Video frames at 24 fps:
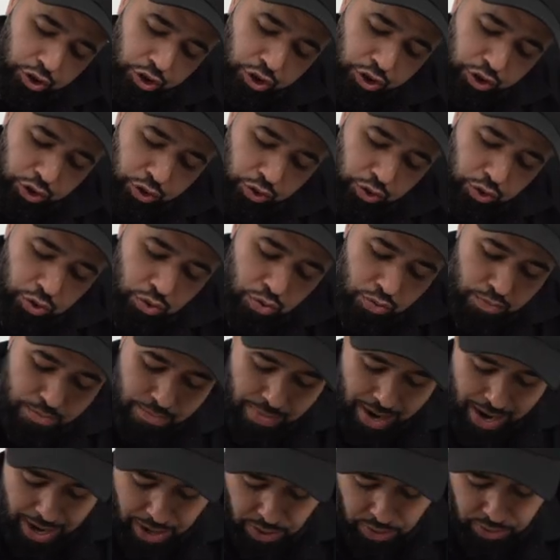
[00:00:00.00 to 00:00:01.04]
shoe
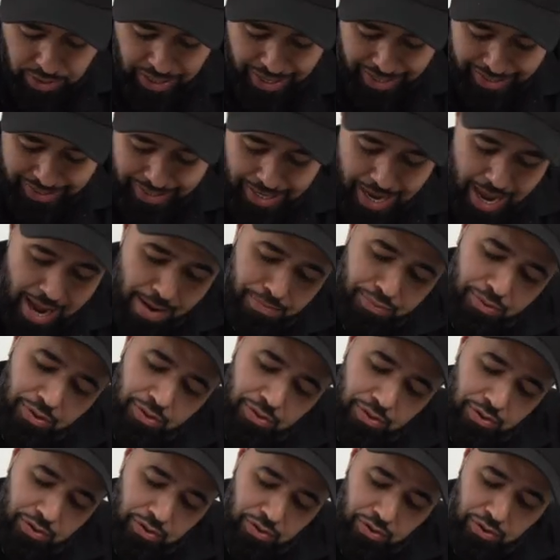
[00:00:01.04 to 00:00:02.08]
mount
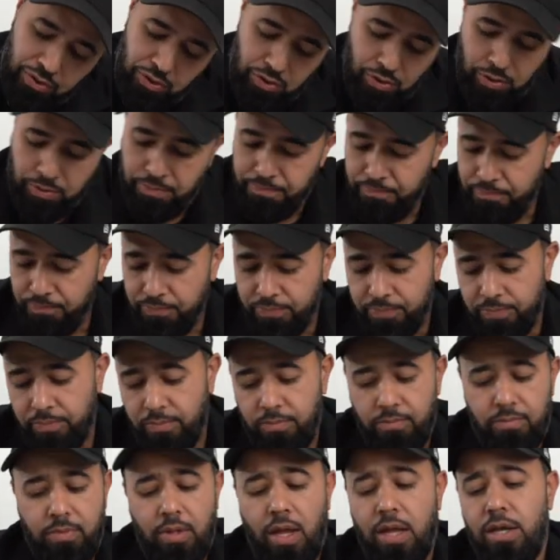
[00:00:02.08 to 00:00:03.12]
adapters. So
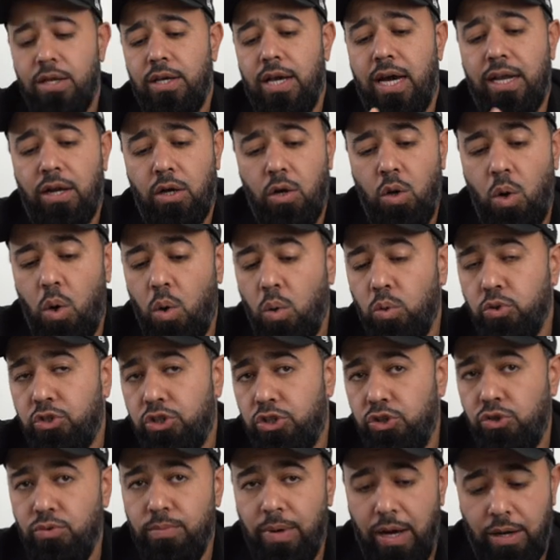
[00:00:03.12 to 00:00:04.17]
you got a cold
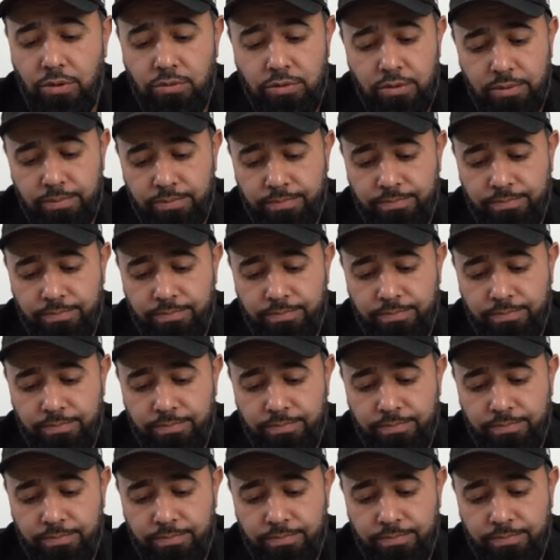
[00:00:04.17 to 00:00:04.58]
shoe mount.